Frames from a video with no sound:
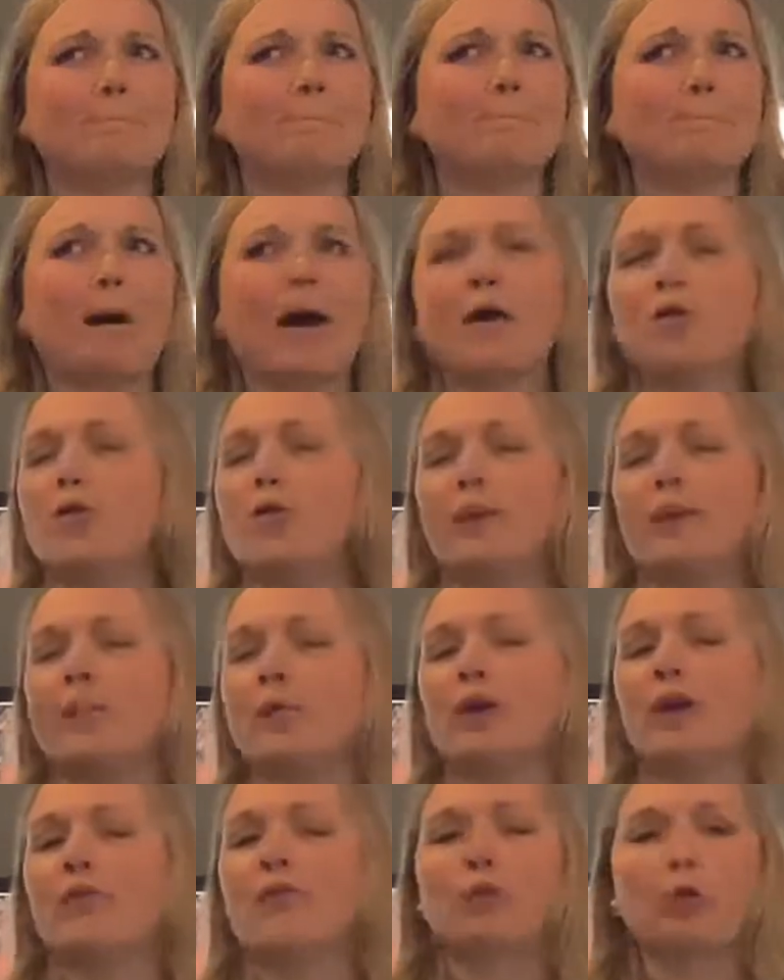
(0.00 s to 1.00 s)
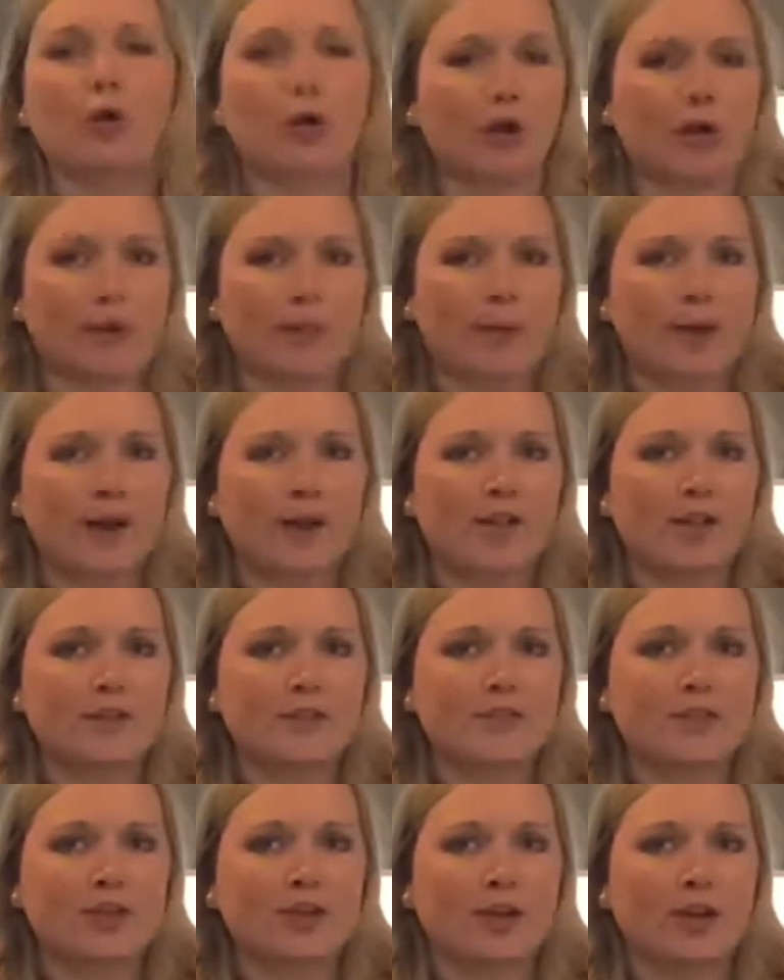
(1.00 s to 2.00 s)
I don't remember ever learning about
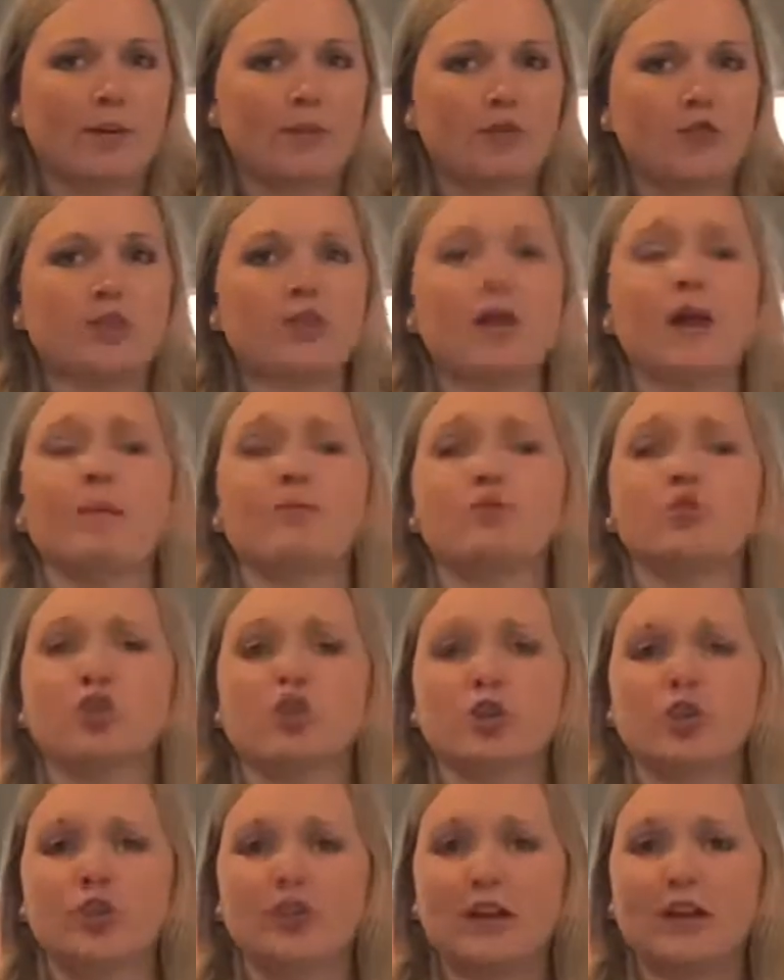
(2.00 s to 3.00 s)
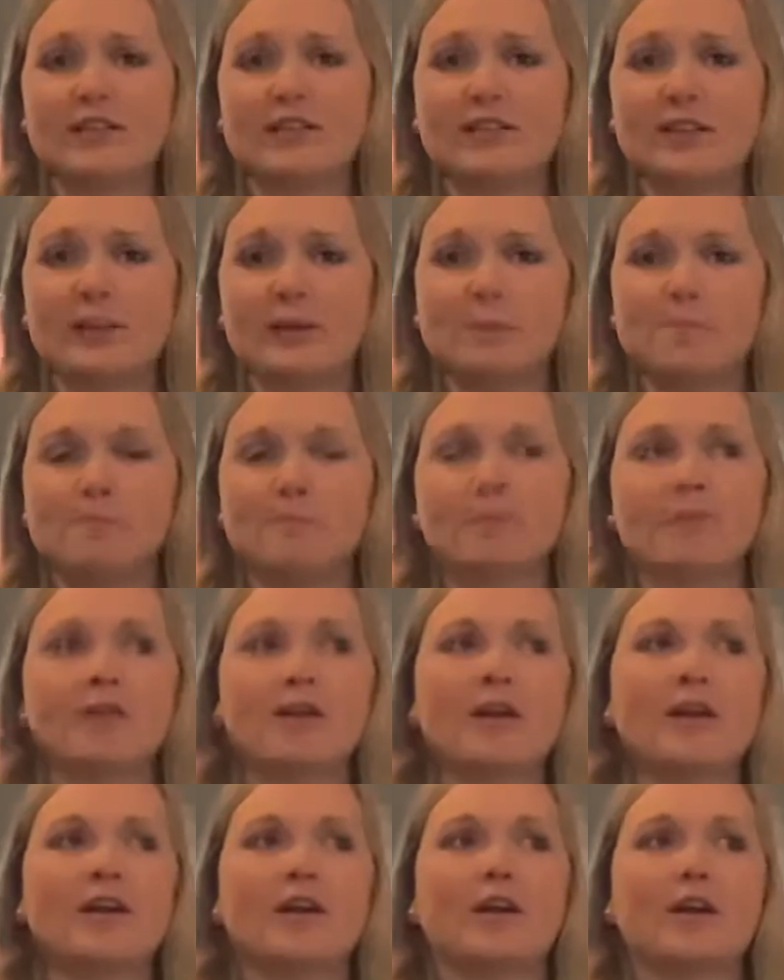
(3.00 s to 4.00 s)
Alexander Hamilton. I'm sure that I did,
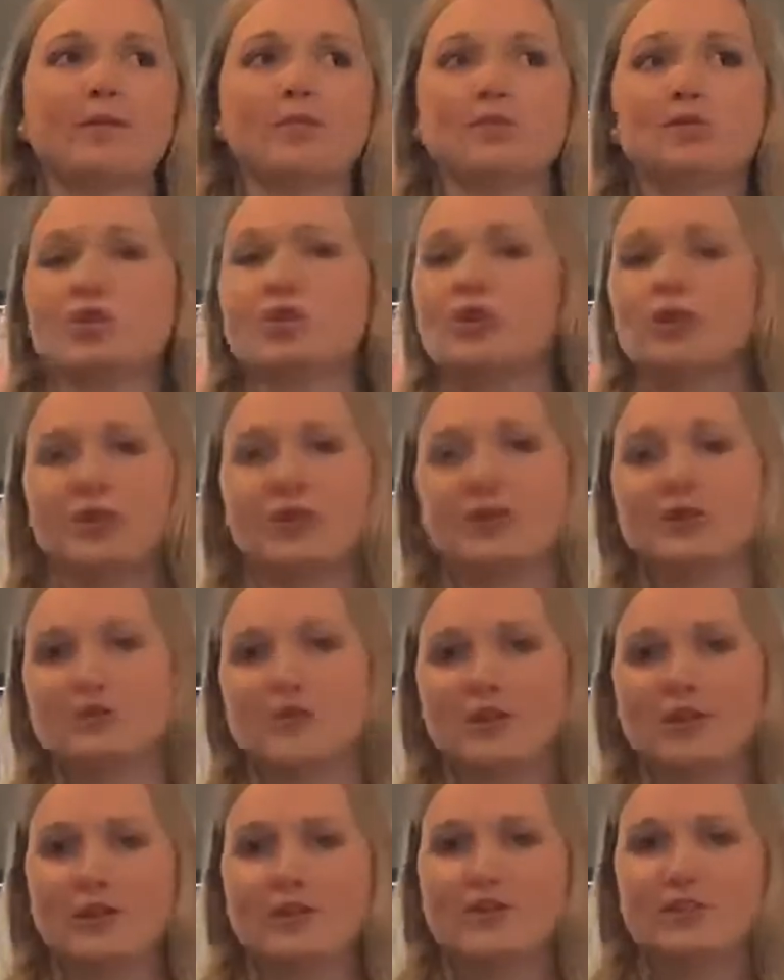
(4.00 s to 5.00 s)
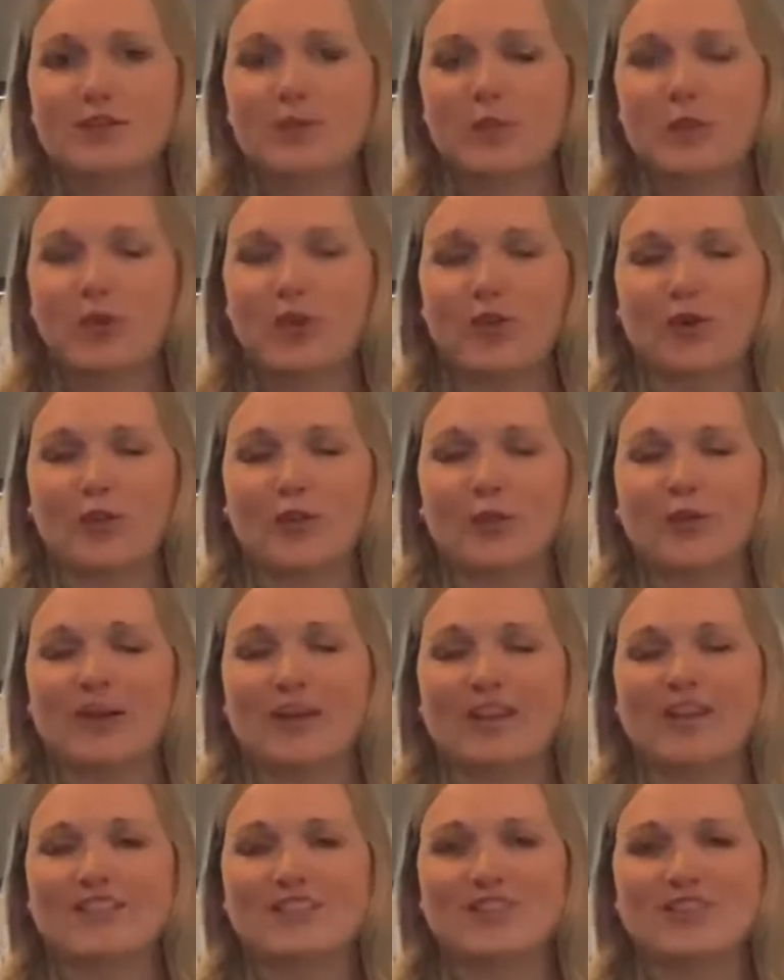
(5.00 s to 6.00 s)
and I'm sure that somewhere along the way a
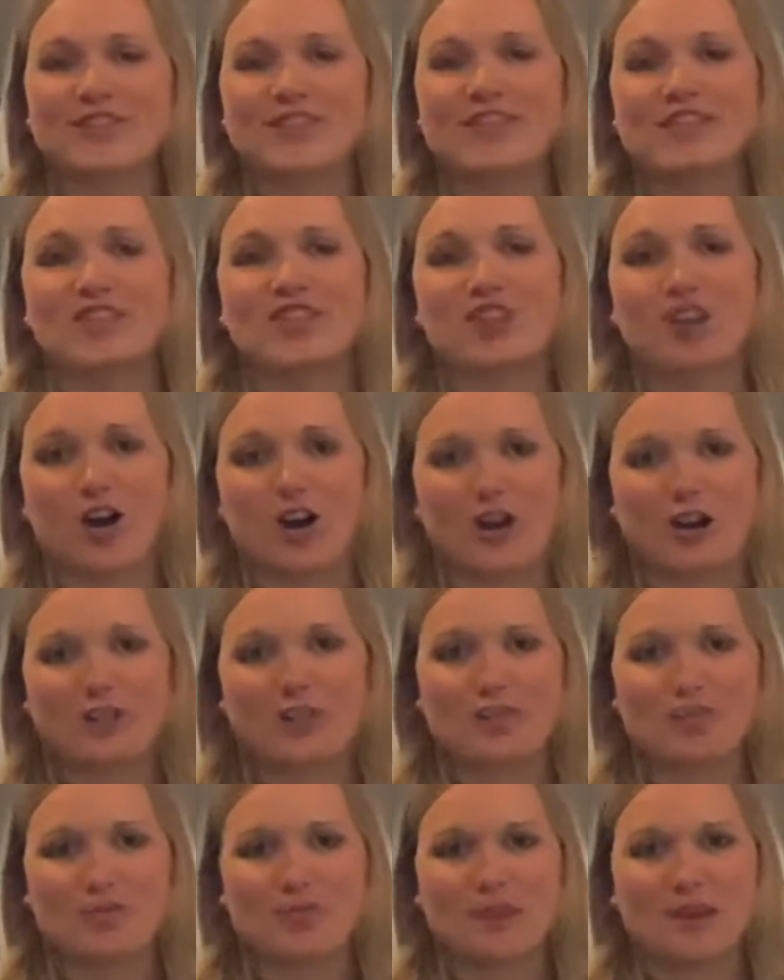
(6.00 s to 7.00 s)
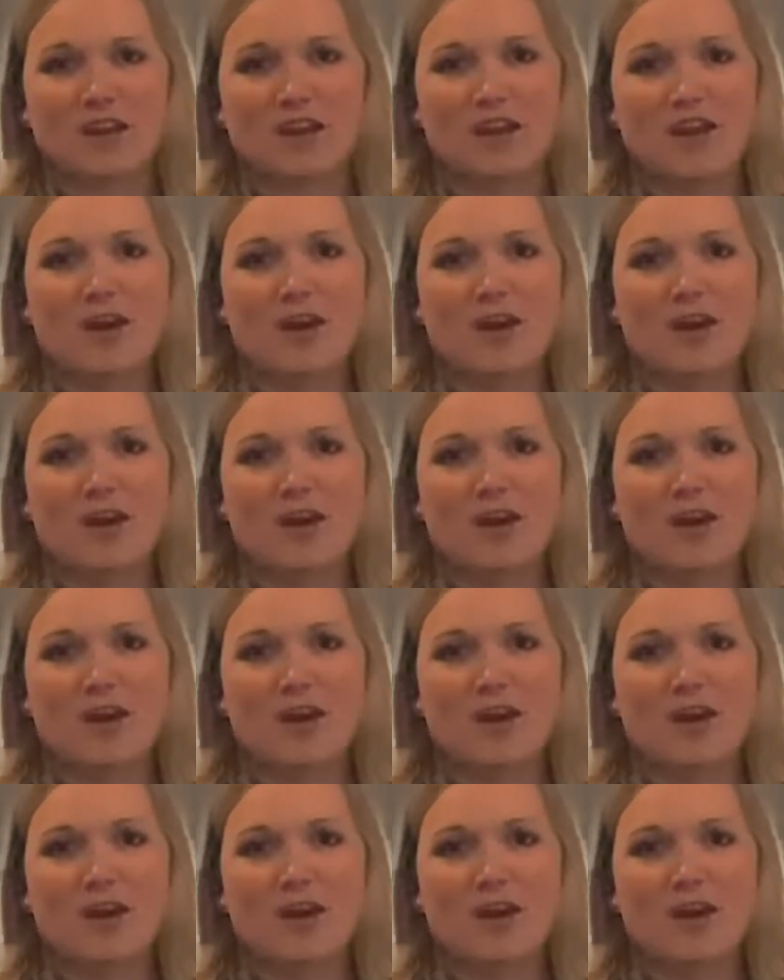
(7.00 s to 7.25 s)
history teacher taught it to me.